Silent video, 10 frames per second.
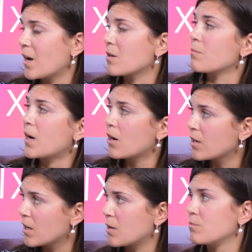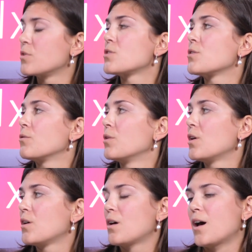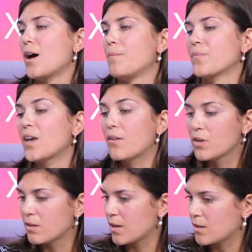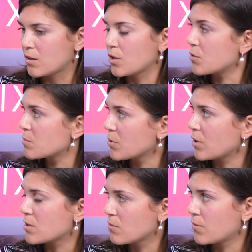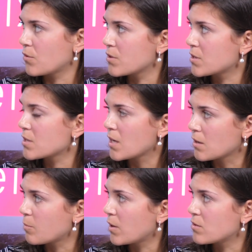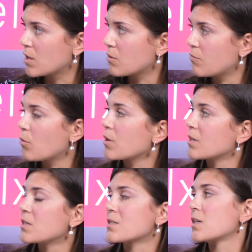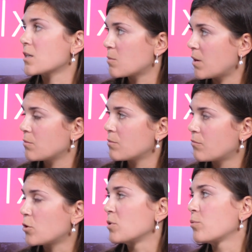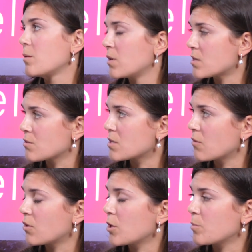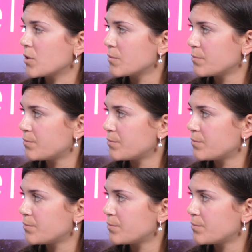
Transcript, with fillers: by comparing him to um, everything that those progressive voters dislike about Doug Ford and disliked about former Prime Minister Stephen Harper.